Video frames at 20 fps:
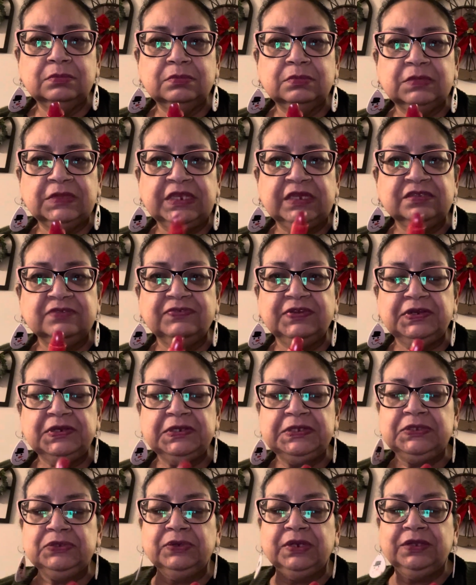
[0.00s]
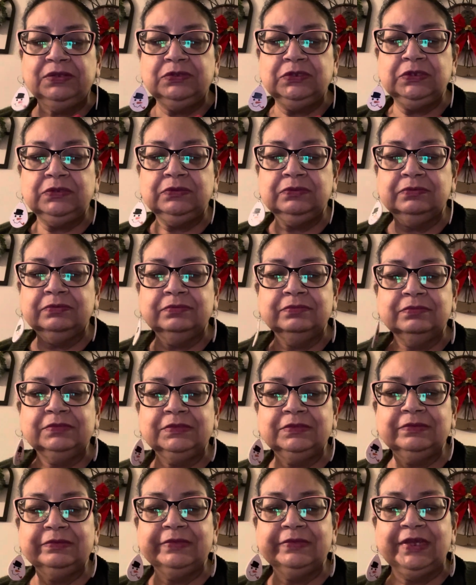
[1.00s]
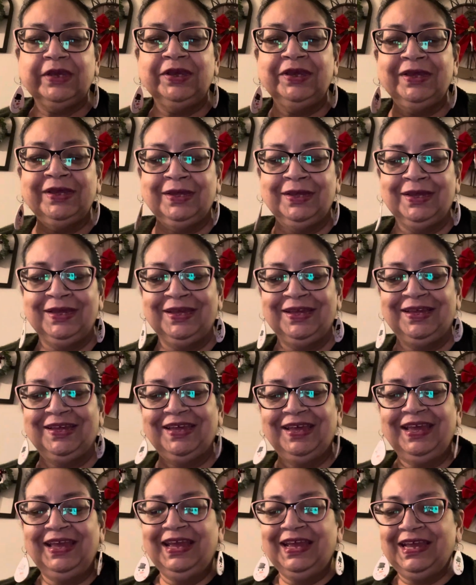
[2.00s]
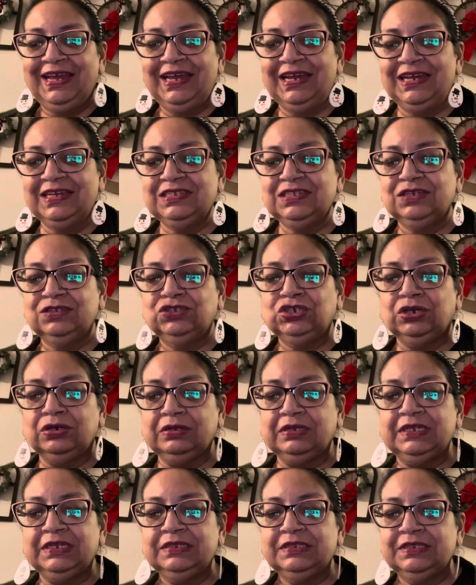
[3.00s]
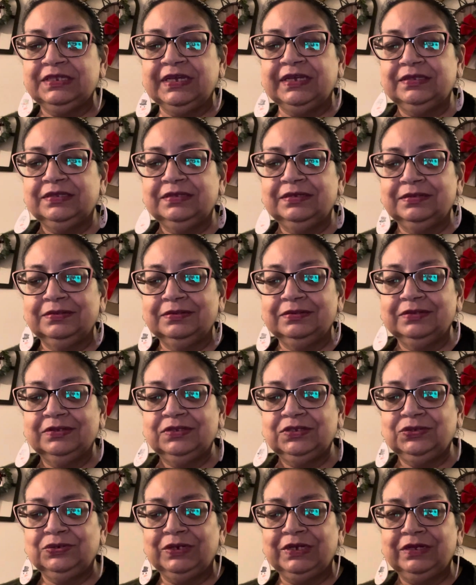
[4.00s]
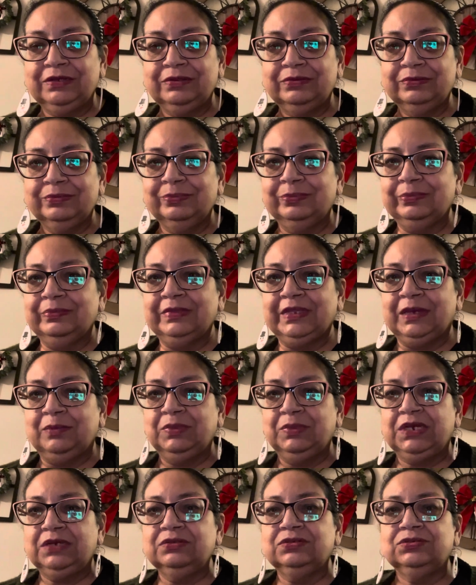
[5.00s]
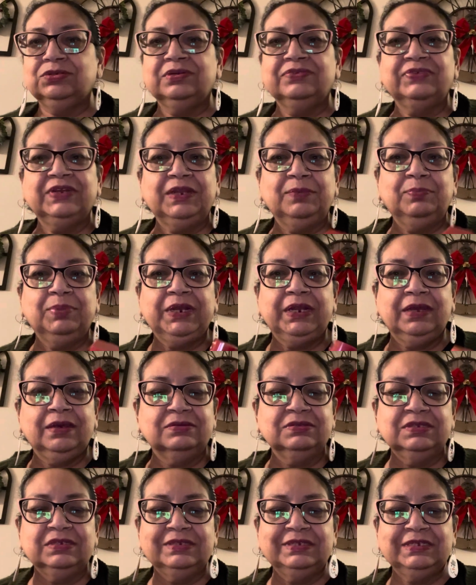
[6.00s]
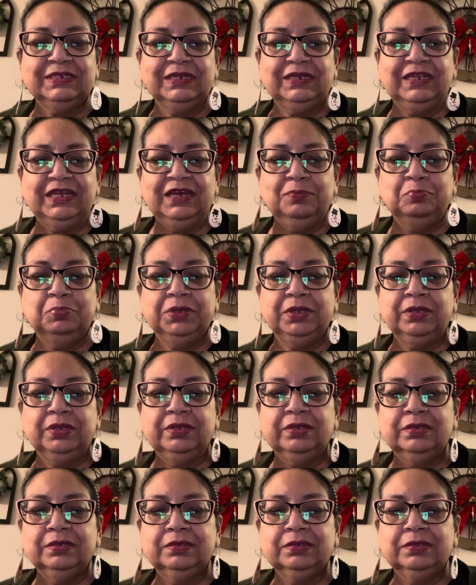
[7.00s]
That's very strange. It has a chocolate scent to it. I'm not sure if anybody else has said that, but